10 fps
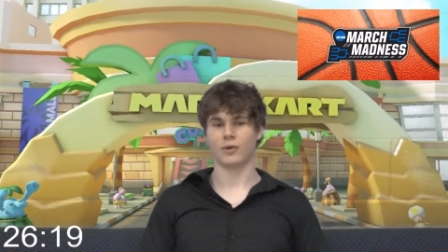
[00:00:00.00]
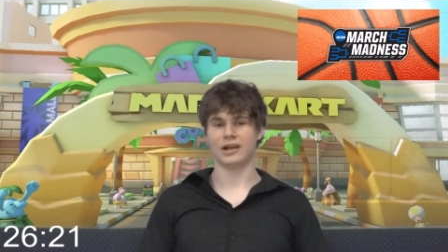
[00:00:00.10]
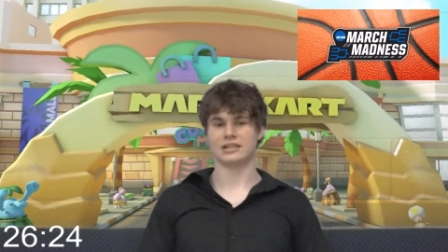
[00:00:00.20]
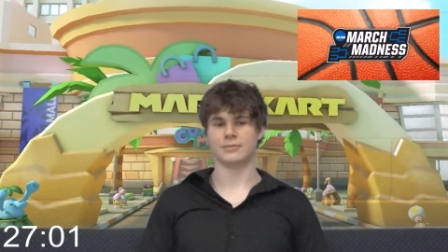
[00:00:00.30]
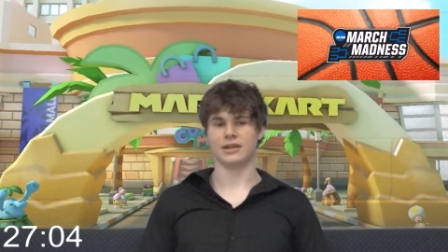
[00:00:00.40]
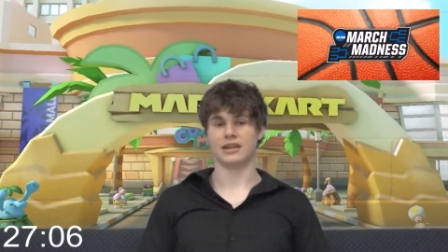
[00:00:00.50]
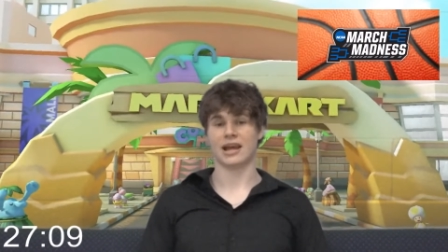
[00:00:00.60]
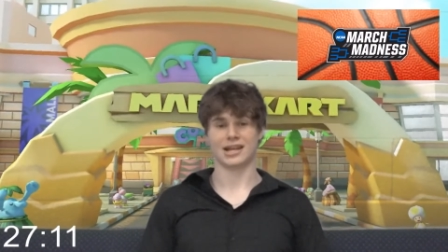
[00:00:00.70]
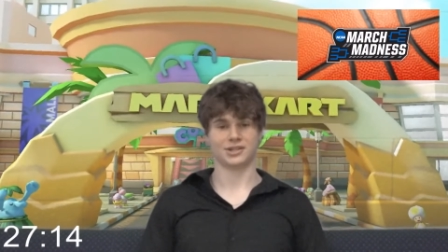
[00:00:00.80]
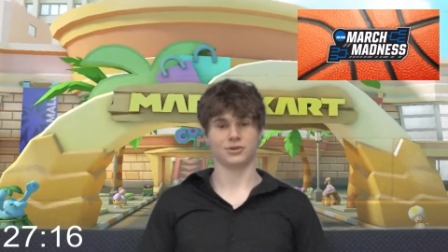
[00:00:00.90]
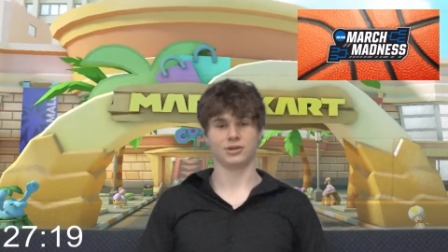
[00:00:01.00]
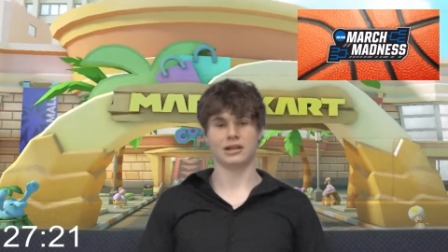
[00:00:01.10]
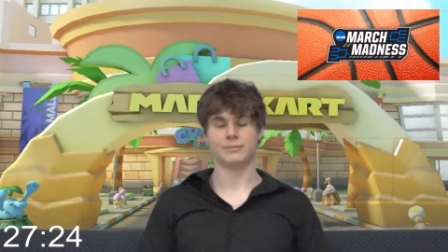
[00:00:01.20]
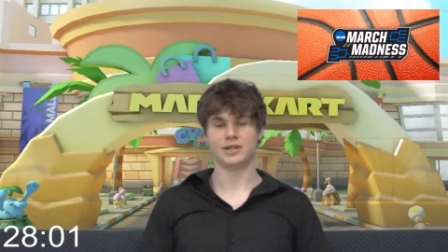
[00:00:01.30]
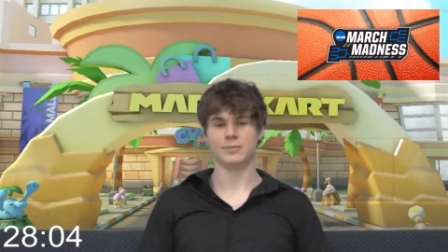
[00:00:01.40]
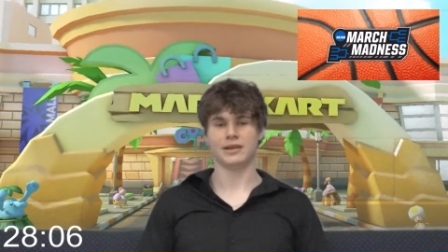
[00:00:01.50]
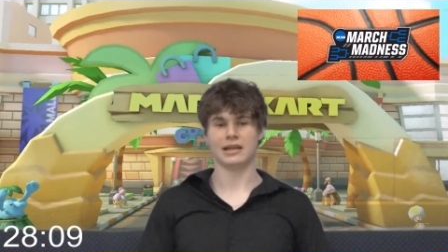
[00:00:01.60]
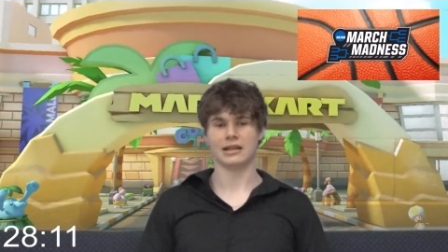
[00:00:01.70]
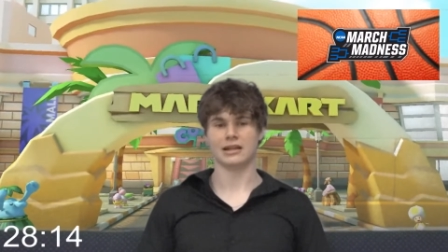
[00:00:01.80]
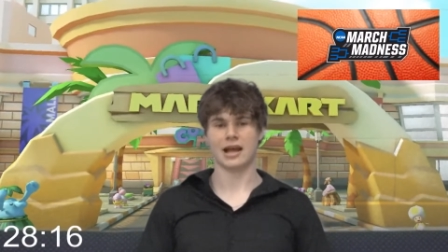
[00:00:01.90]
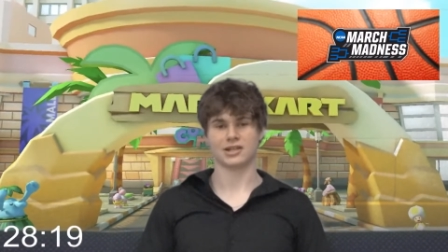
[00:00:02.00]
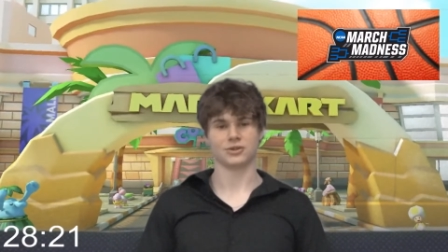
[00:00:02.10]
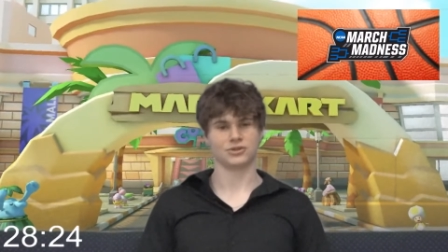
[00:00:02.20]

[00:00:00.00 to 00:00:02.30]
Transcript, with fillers: way to be the national to be in the national